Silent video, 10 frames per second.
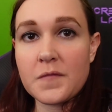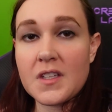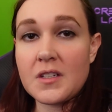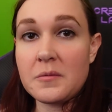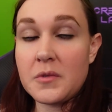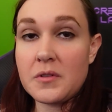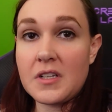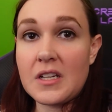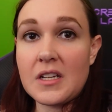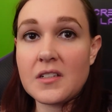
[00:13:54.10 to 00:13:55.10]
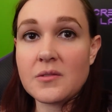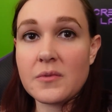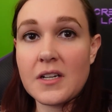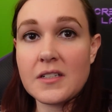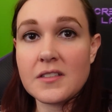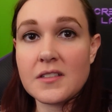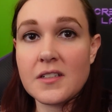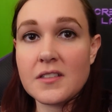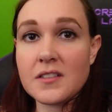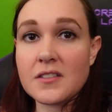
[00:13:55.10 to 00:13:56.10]
the community has raised,
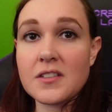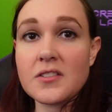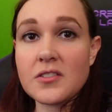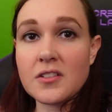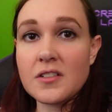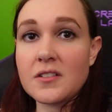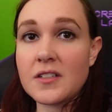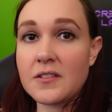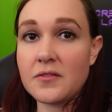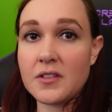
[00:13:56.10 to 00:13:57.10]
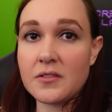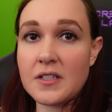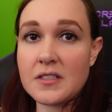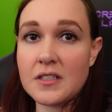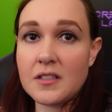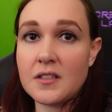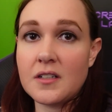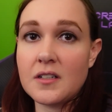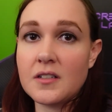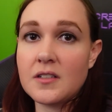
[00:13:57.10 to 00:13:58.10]
since I started like fundraising,
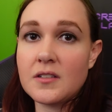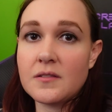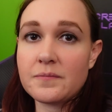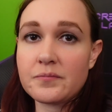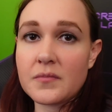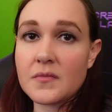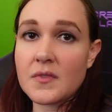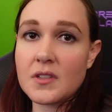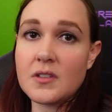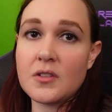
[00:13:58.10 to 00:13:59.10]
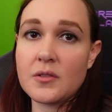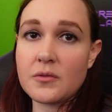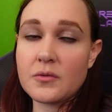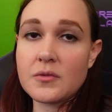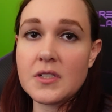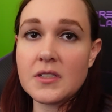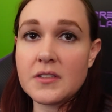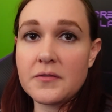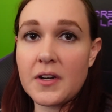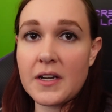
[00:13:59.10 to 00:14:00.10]
you know, through
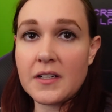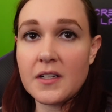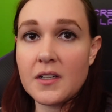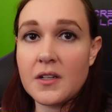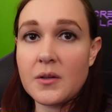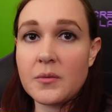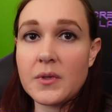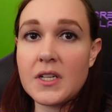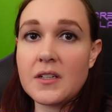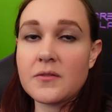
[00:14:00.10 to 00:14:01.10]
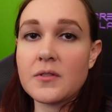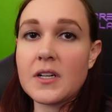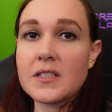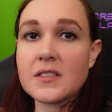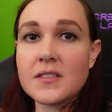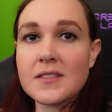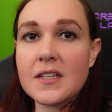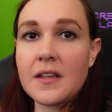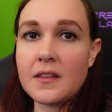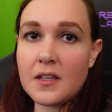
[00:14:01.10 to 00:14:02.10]
Tiltify, we have raised
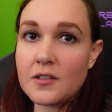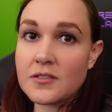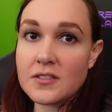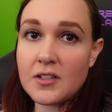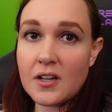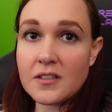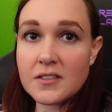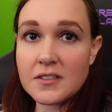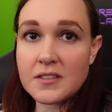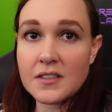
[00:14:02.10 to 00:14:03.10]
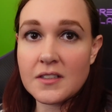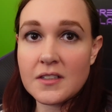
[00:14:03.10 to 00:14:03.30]
ten thousand dollars